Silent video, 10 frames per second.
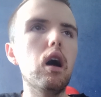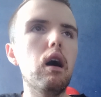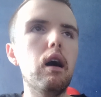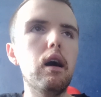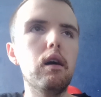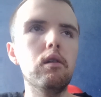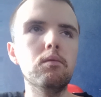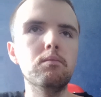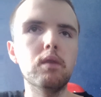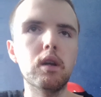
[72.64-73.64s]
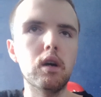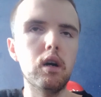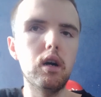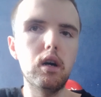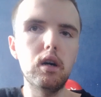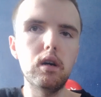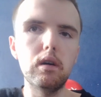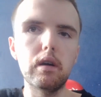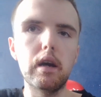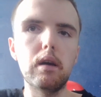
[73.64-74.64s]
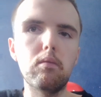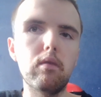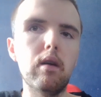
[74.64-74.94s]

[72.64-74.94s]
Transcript: and Har came